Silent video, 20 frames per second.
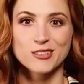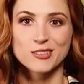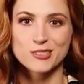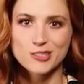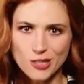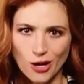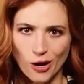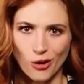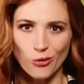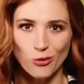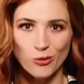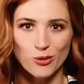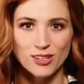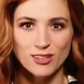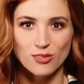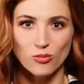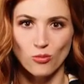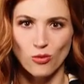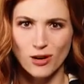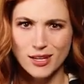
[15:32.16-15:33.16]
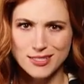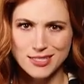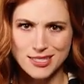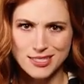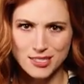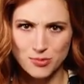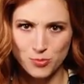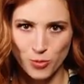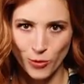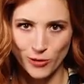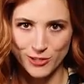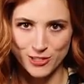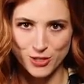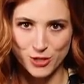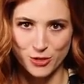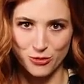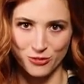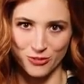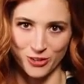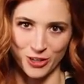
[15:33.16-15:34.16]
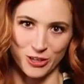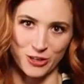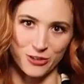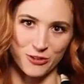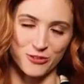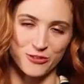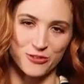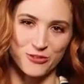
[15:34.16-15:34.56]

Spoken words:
So, what does the support do for you?